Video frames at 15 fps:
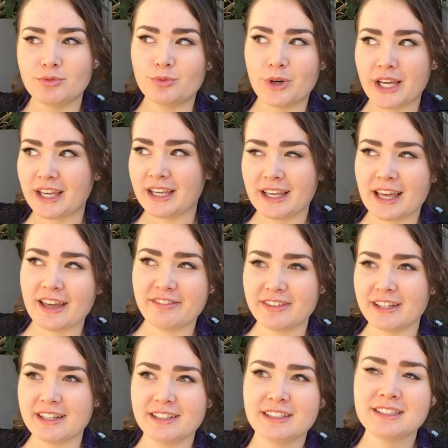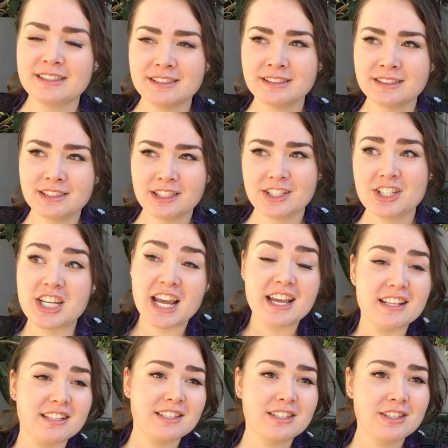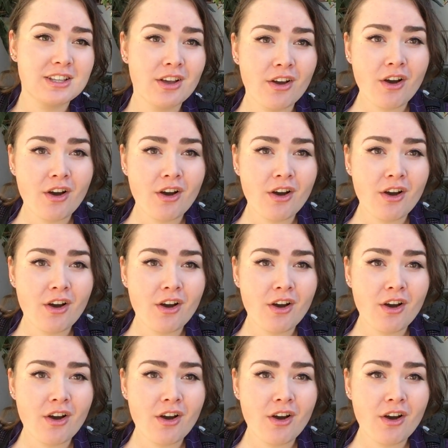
we have a chance